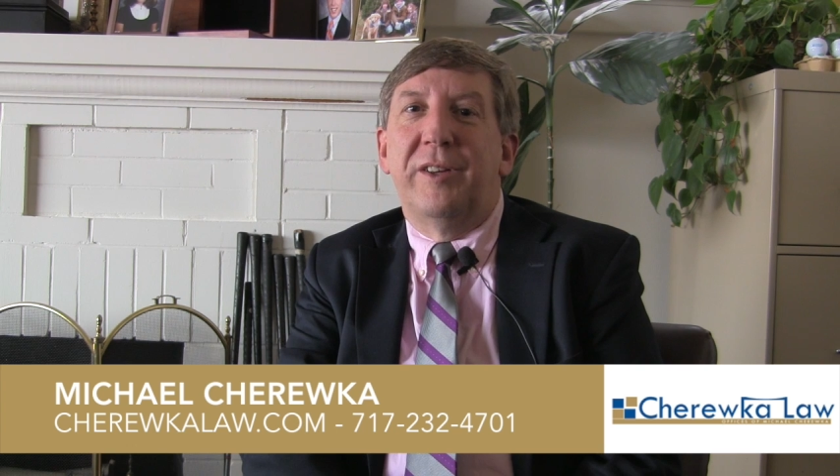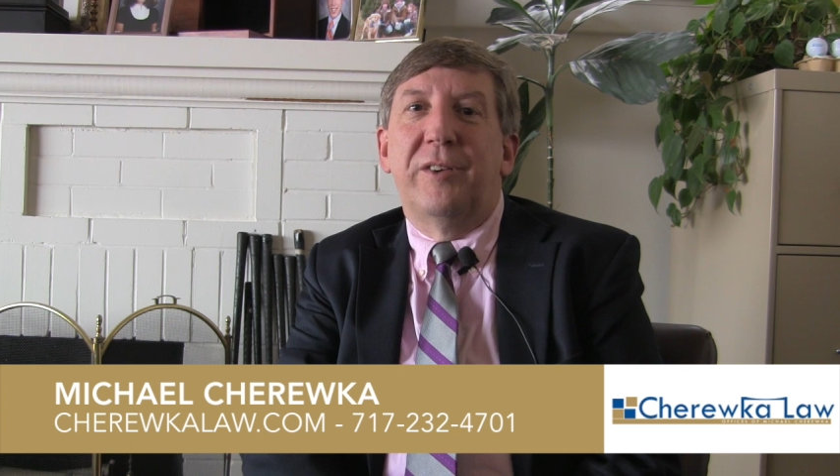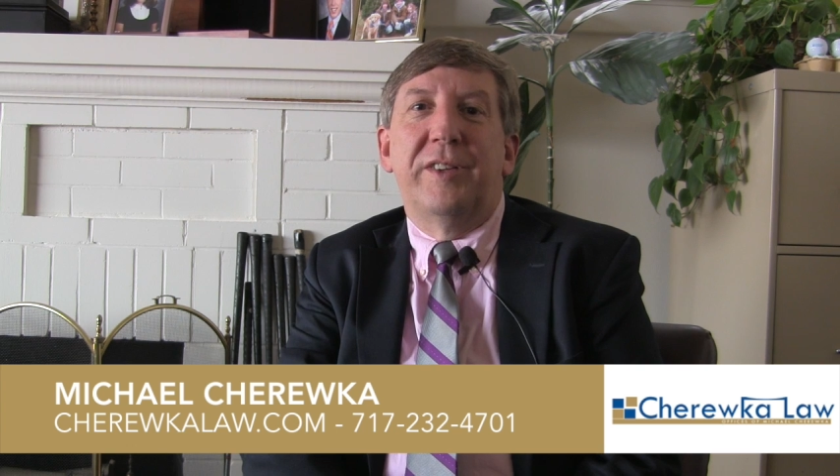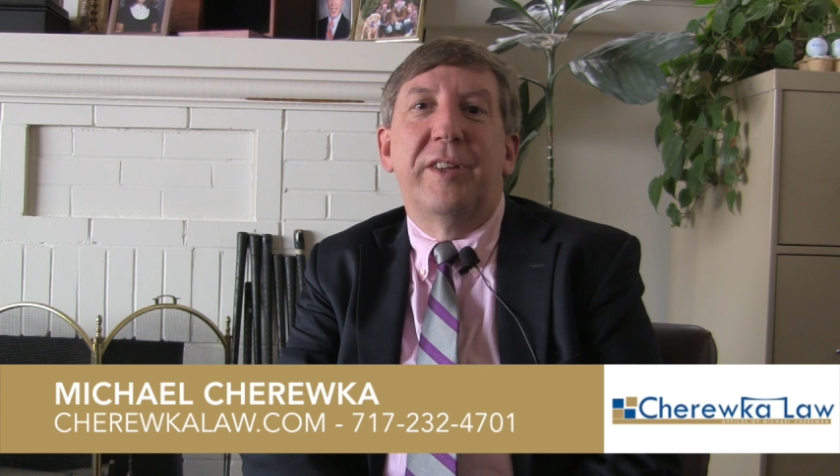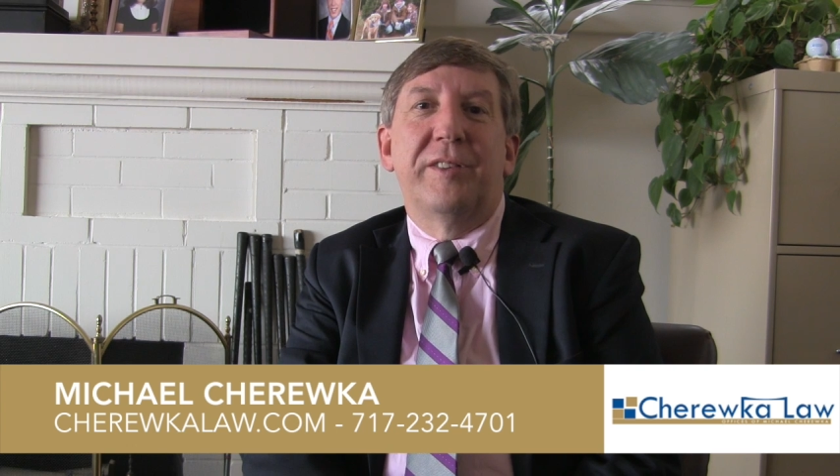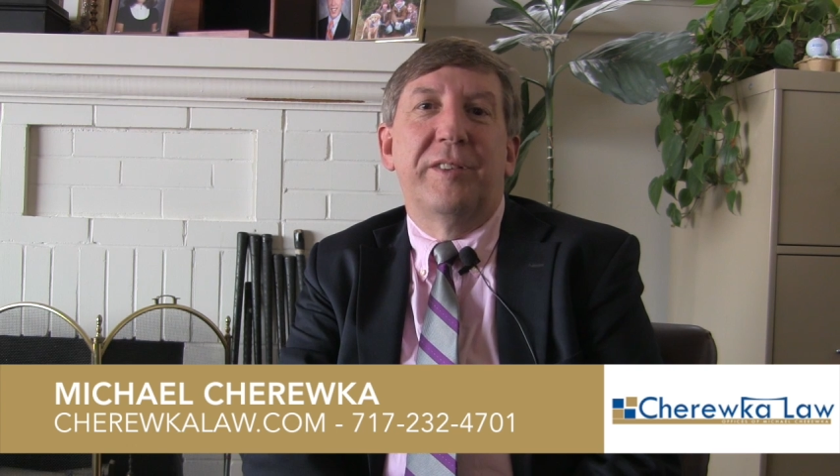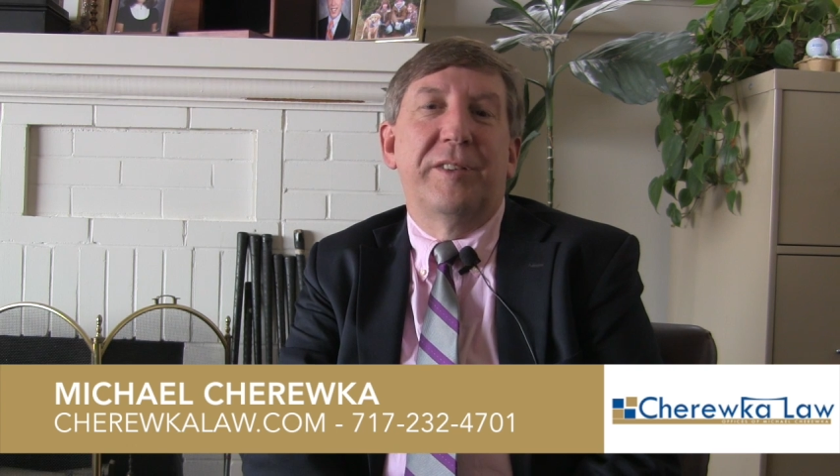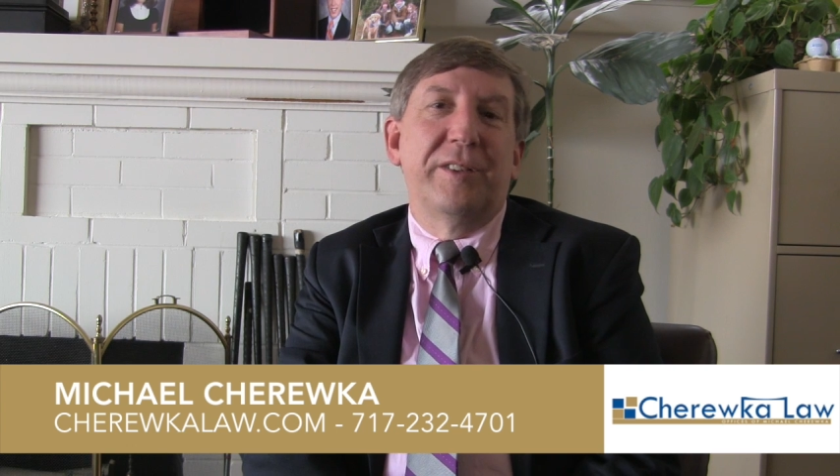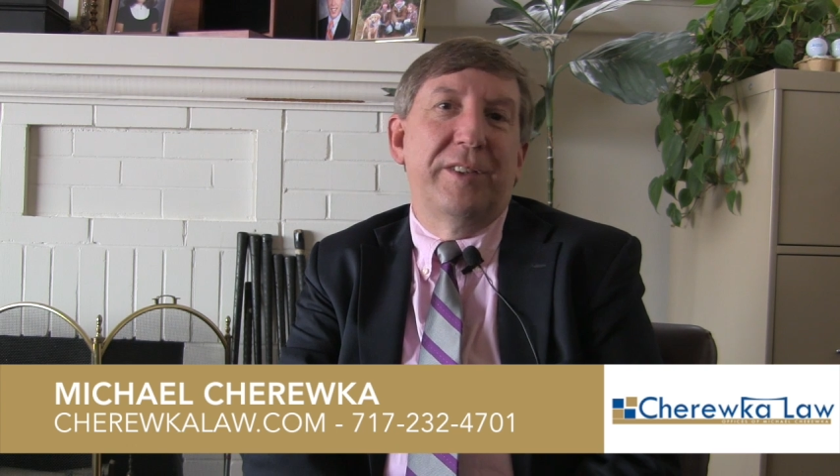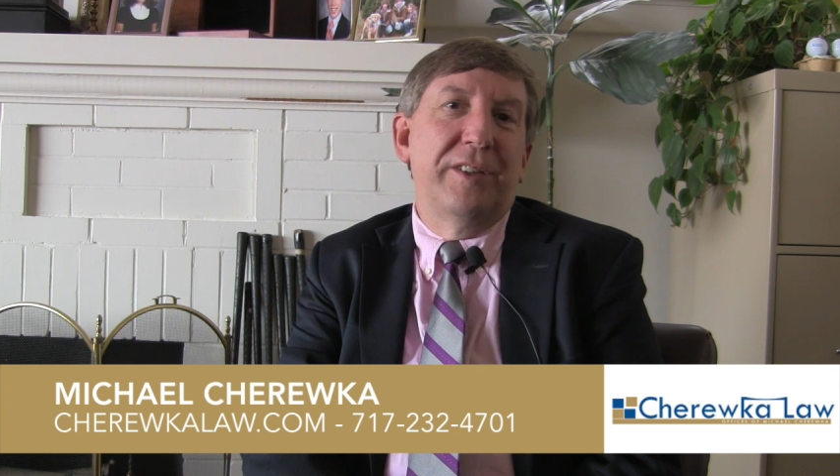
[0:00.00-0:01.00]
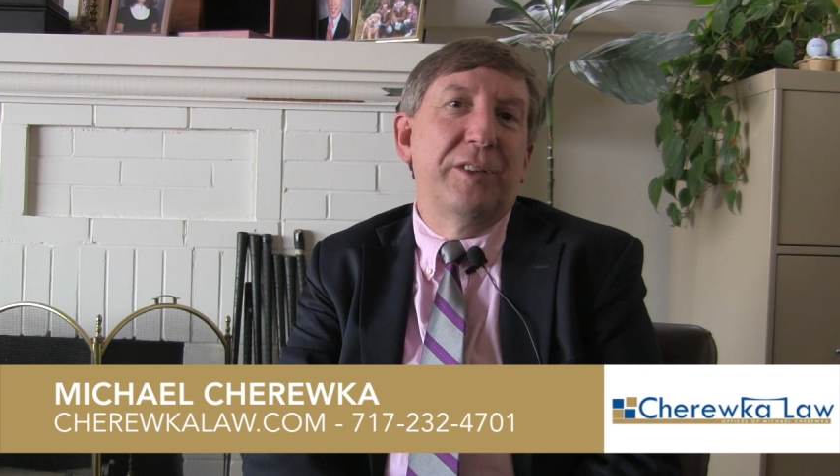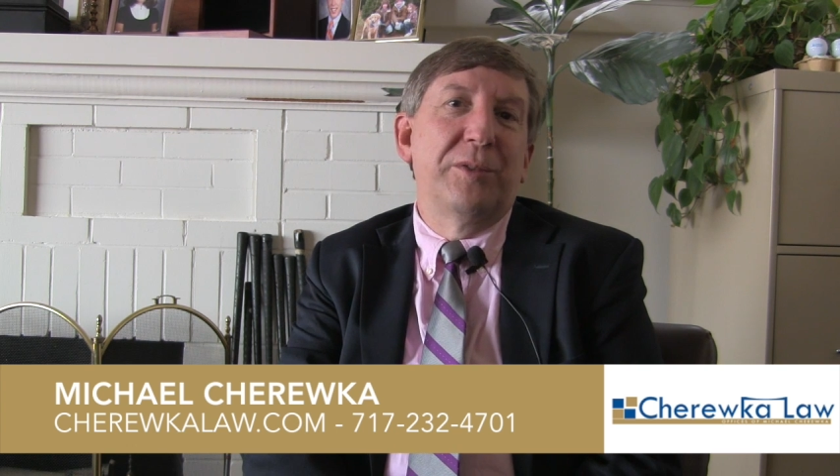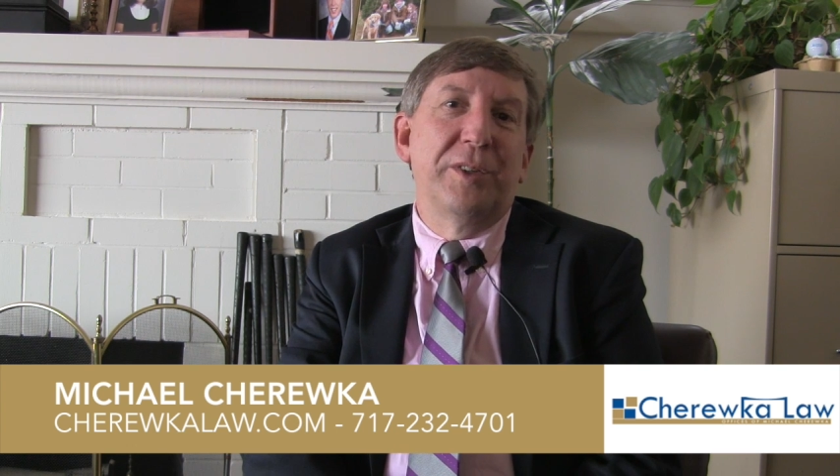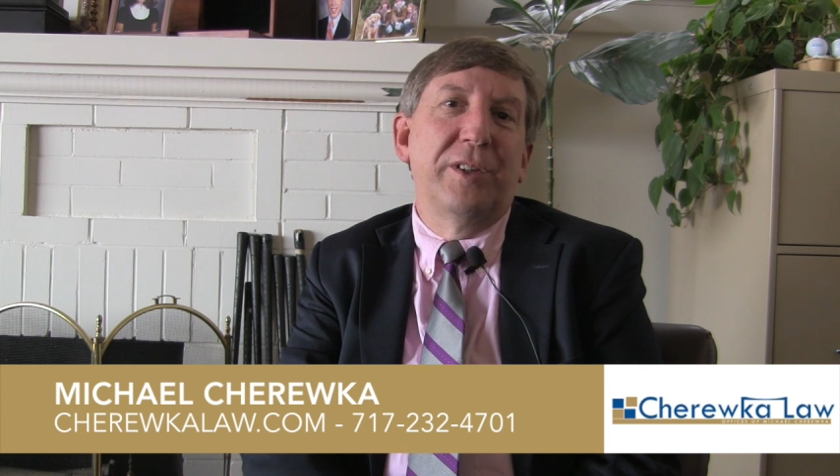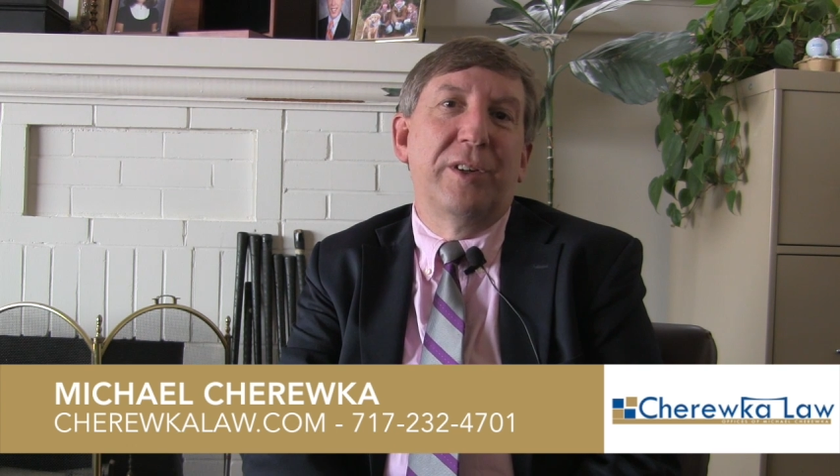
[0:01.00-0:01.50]
don't necessarily
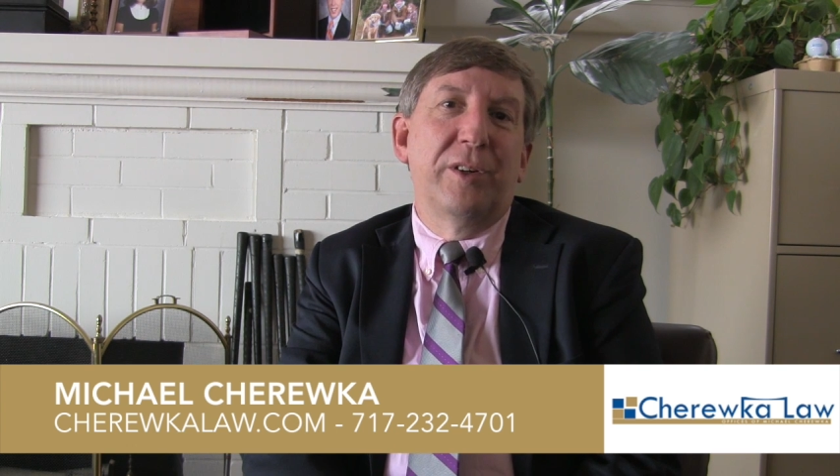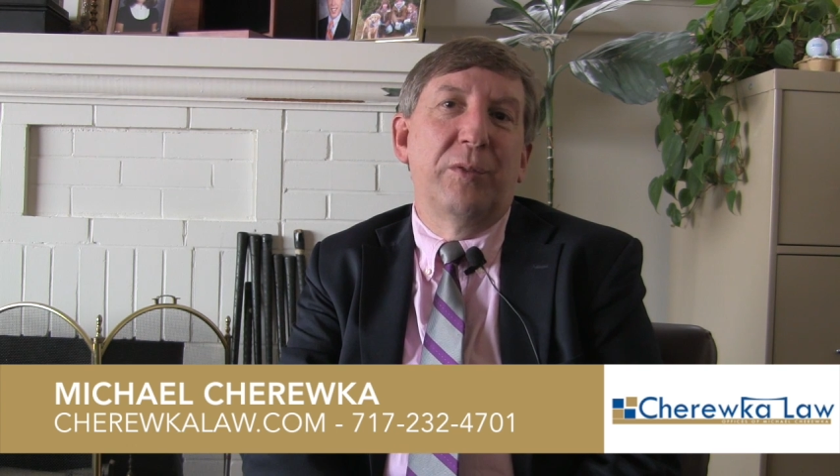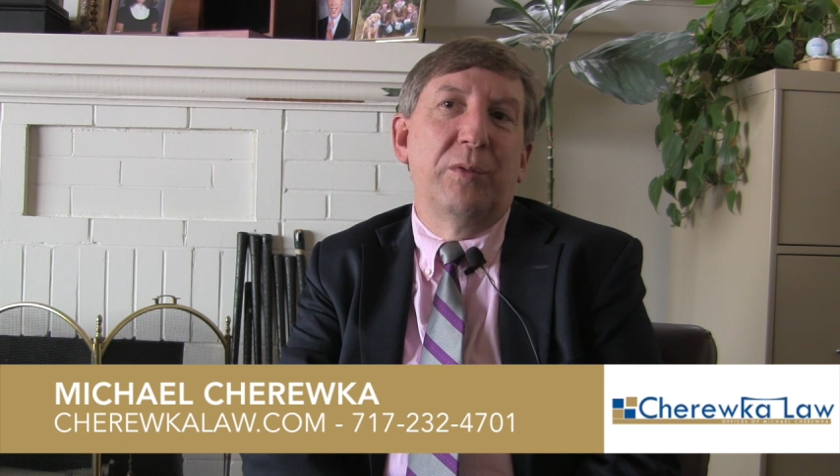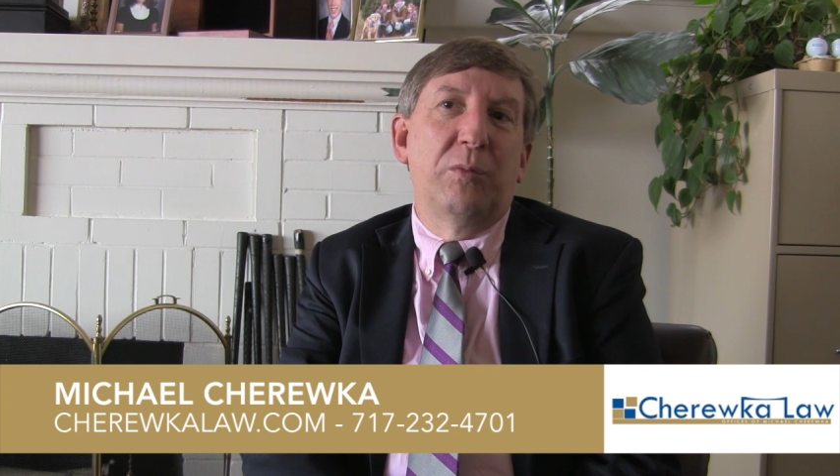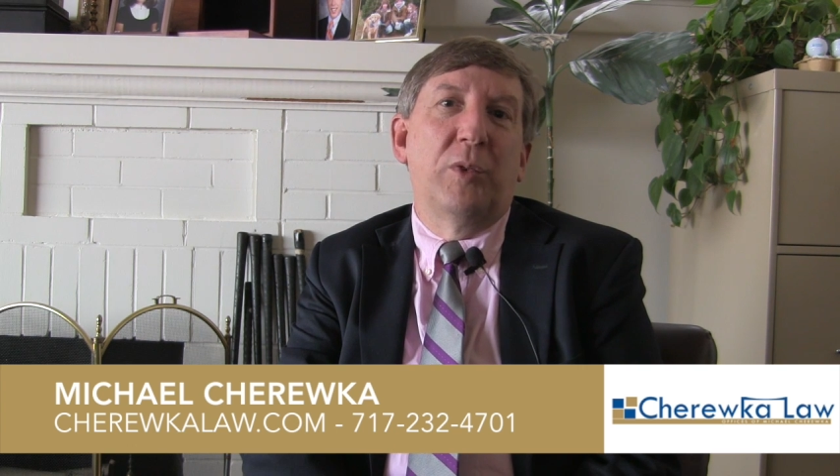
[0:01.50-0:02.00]
disregard